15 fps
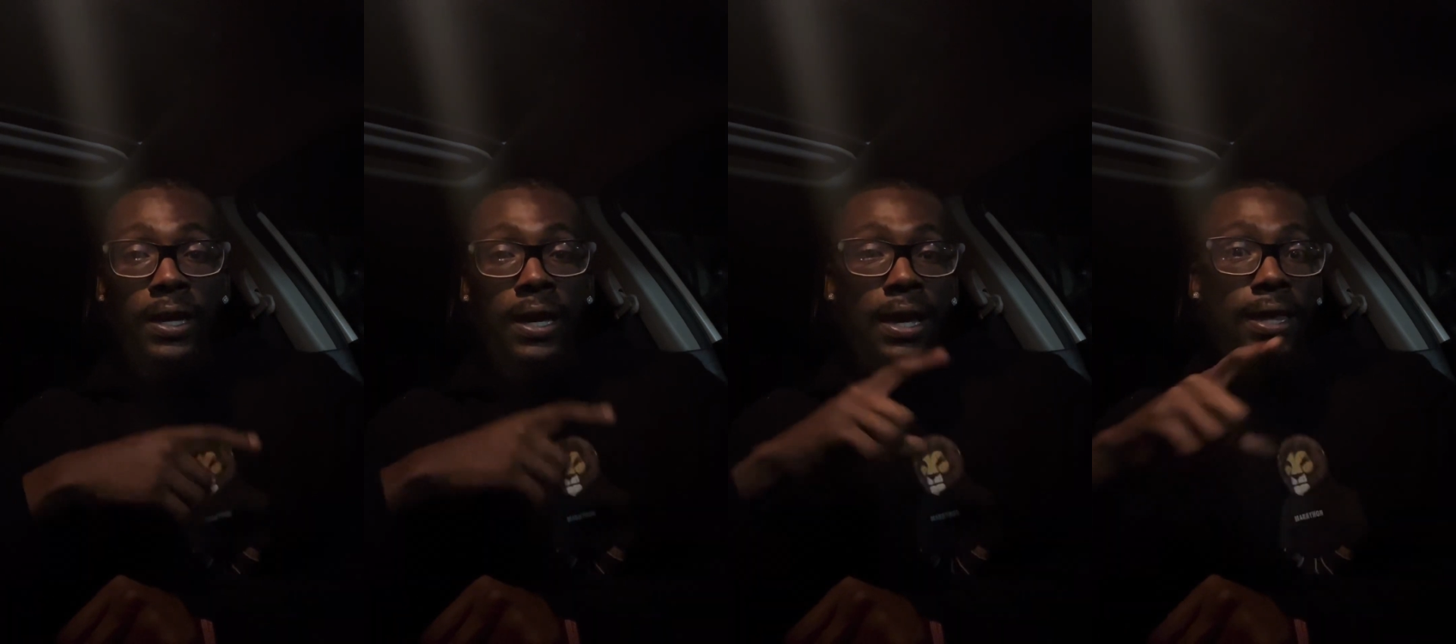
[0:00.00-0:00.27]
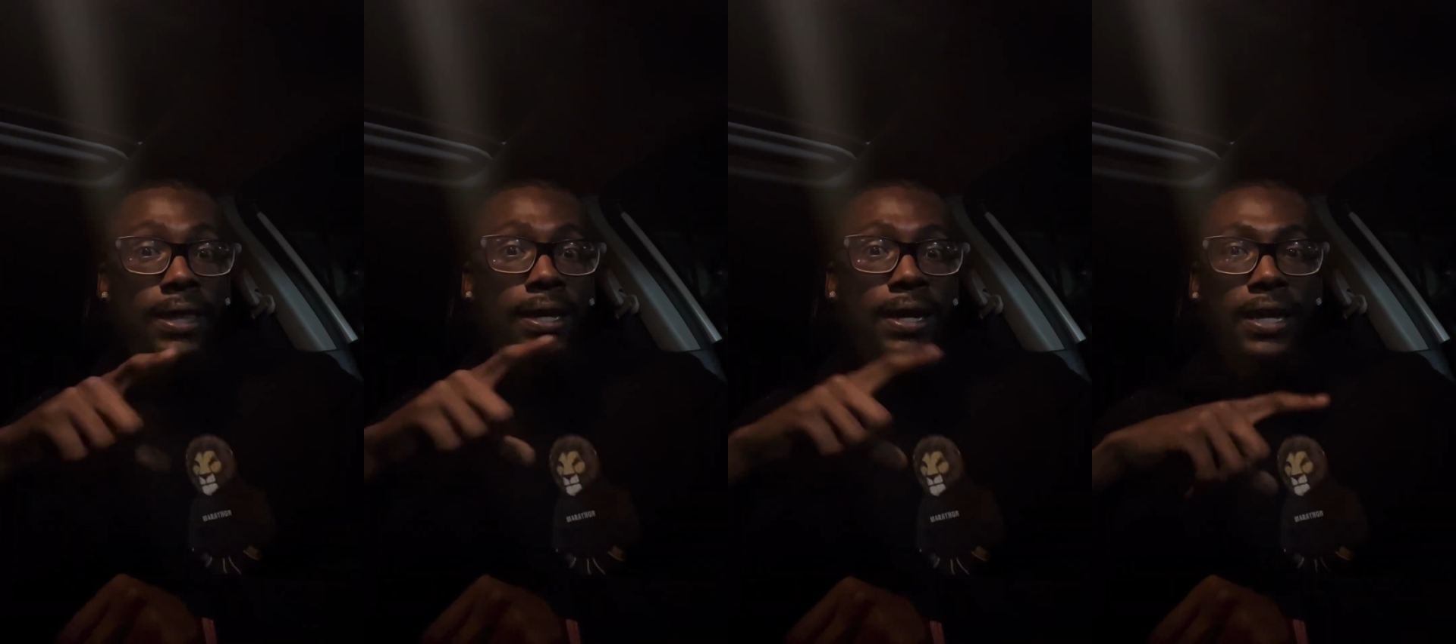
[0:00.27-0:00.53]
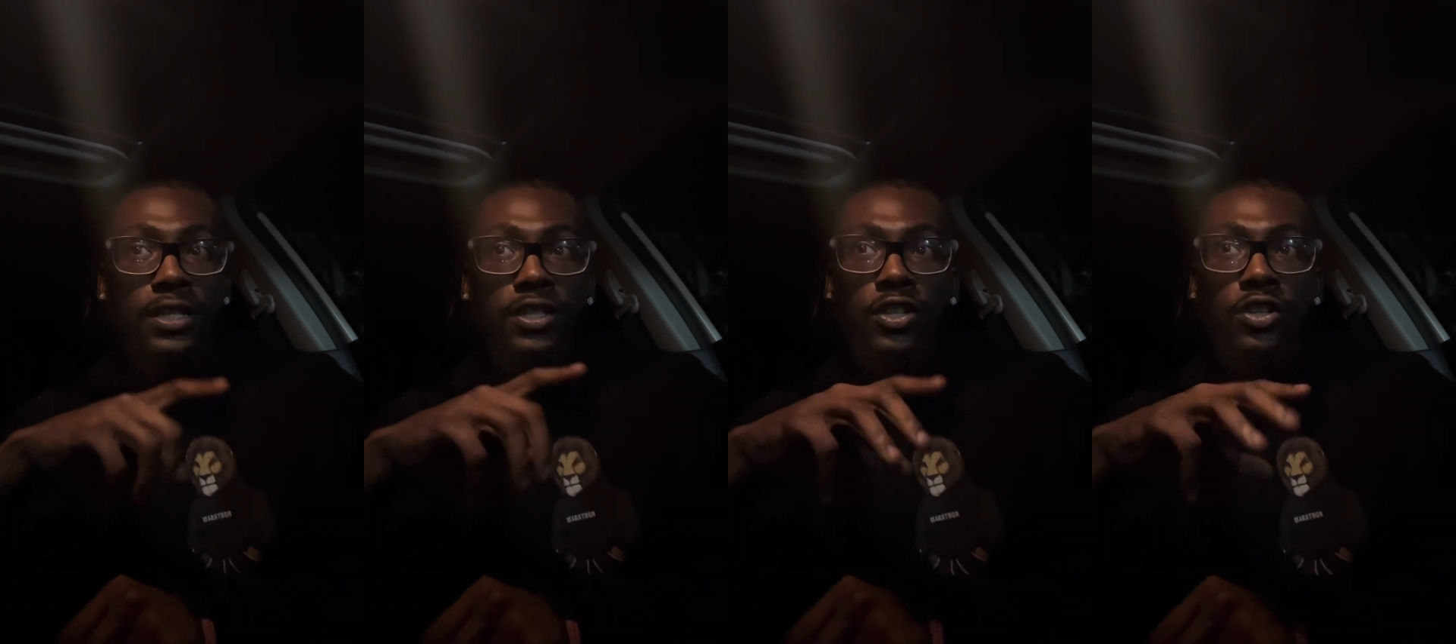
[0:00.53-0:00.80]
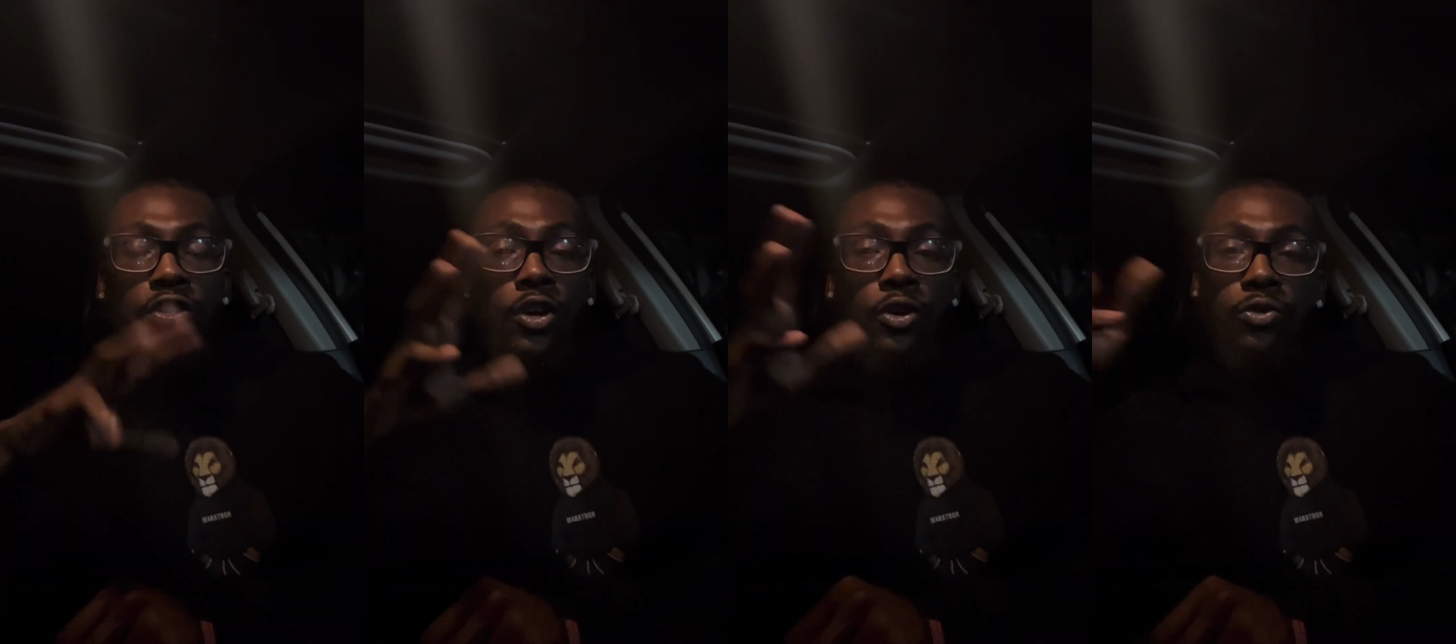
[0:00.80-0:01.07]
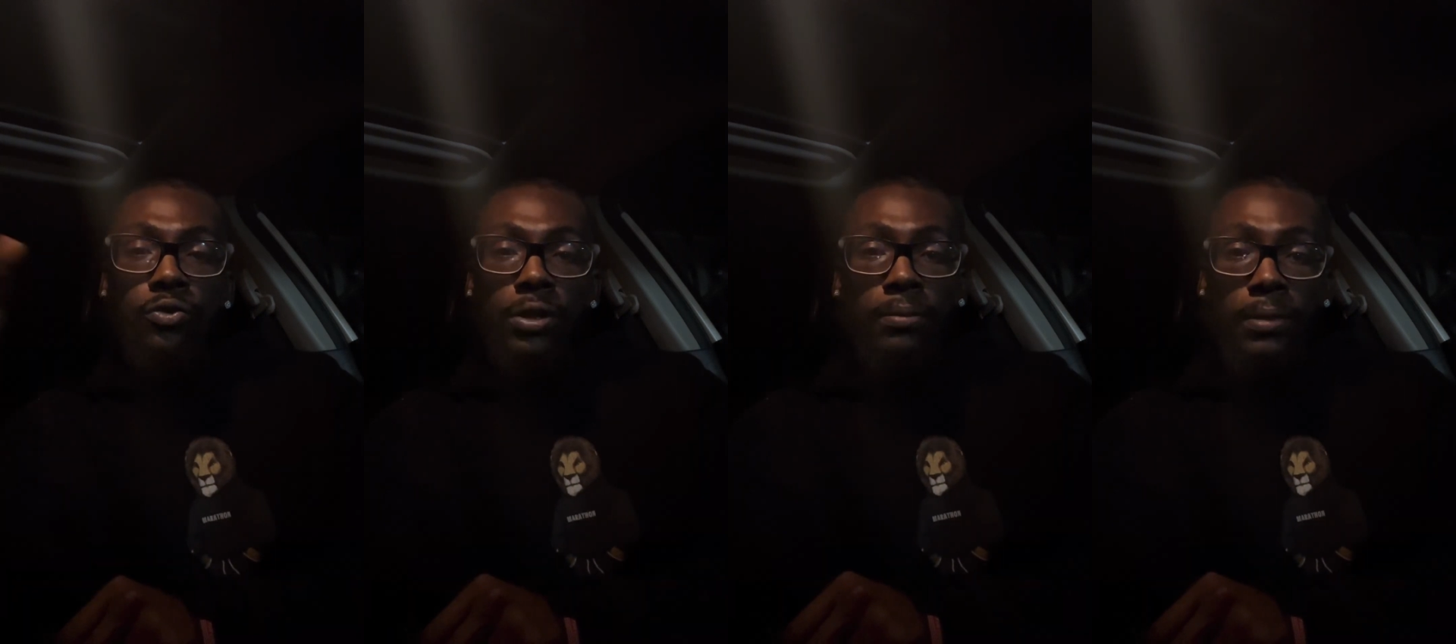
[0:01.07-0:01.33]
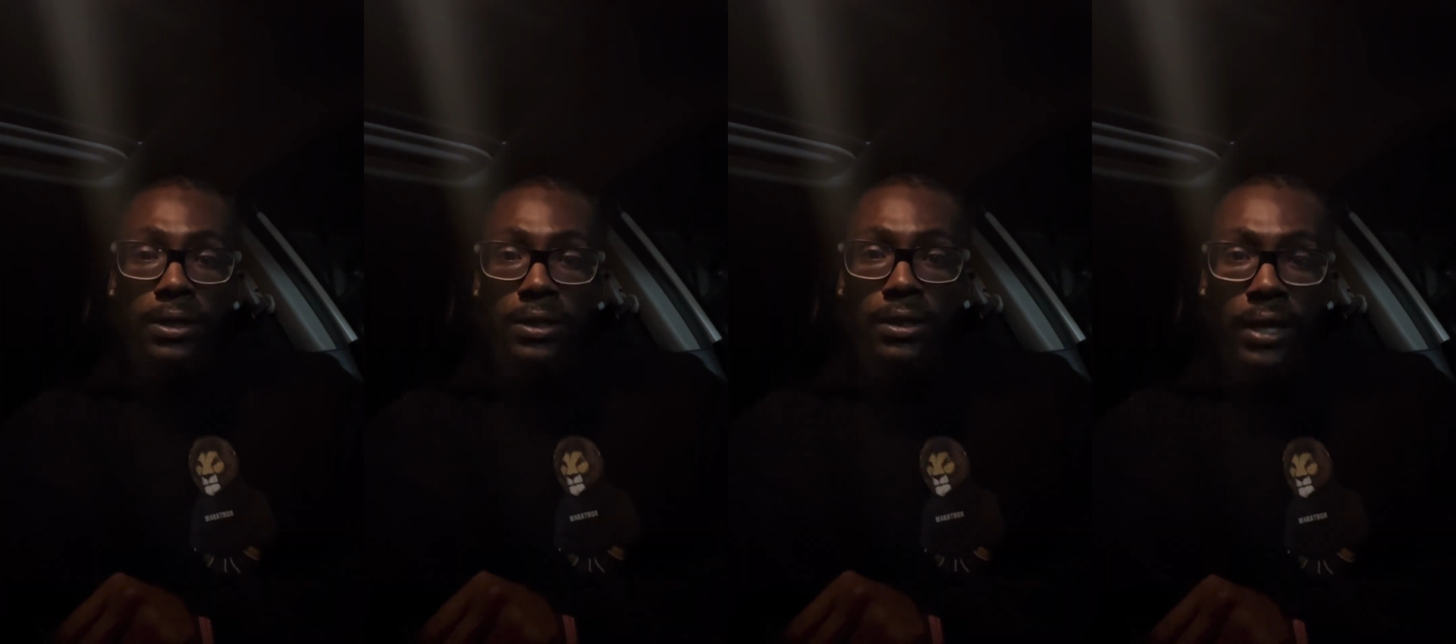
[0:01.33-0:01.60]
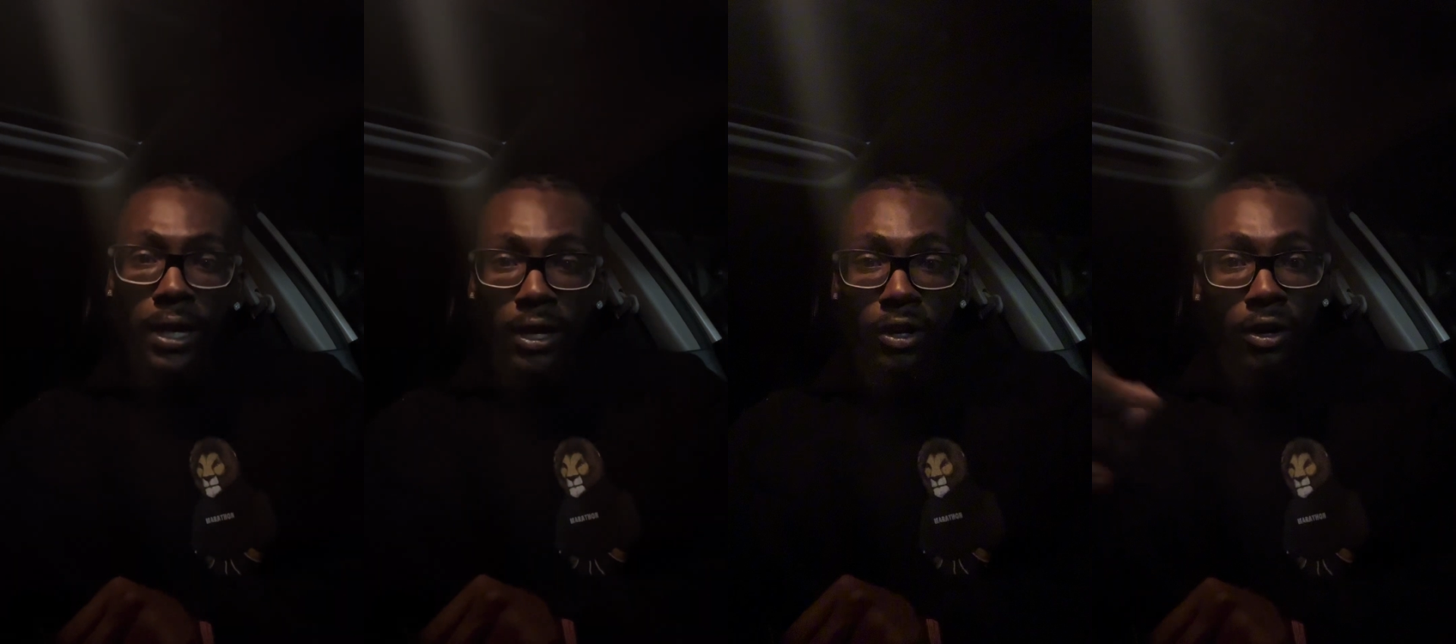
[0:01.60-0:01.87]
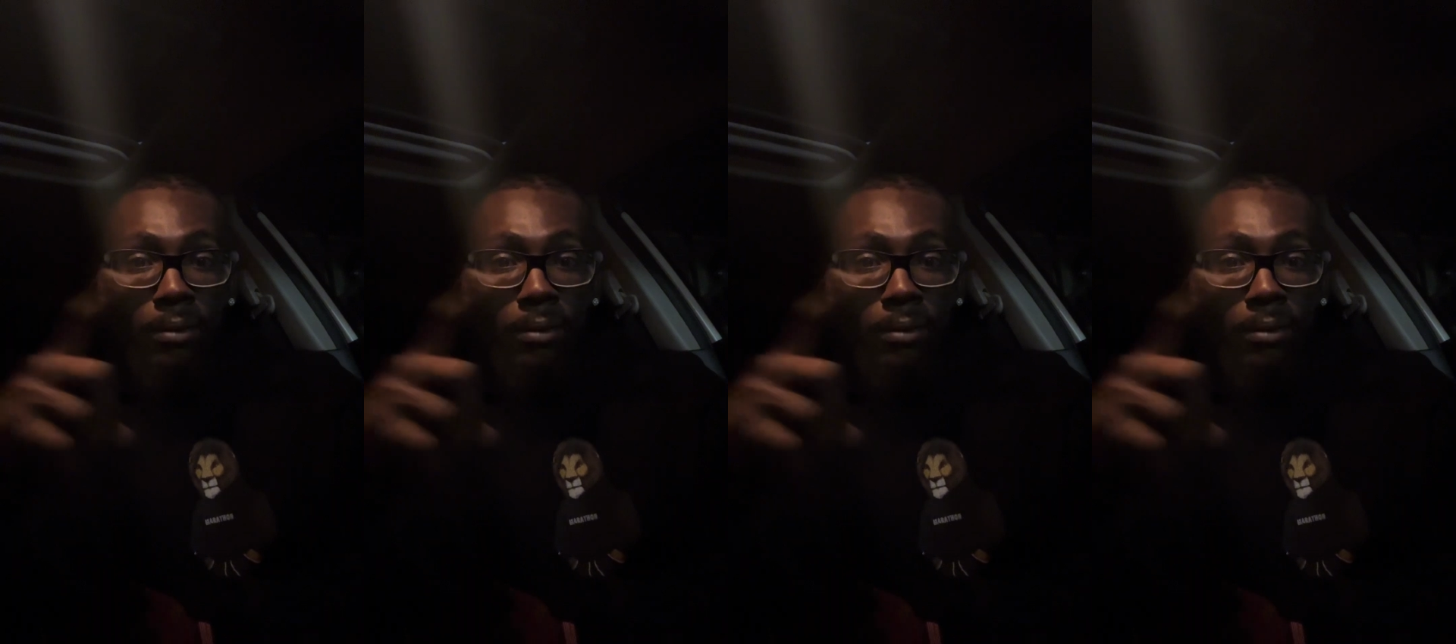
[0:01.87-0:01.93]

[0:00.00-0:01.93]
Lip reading: And the next thing you know, 3 months later,